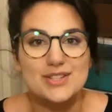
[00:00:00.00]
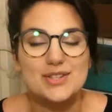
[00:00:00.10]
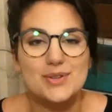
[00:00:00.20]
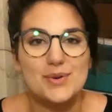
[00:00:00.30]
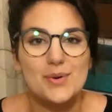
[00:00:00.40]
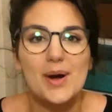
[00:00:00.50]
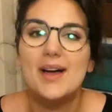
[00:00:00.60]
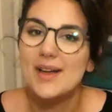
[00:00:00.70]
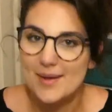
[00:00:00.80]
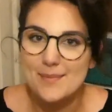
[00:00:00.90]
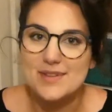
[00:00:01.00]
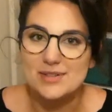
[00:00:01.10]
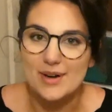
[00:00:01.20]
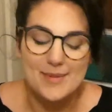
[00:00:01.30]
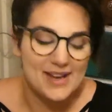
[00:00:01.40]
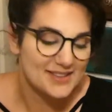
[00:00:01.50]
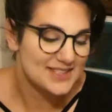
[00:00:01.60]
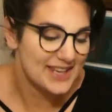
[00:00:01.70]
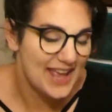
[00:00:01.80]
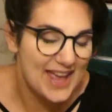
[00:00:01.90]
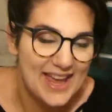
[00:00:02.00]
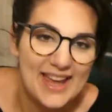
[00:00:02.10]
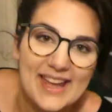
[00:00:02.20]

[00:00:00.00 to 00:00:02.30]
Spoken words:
to Miss Grandma today.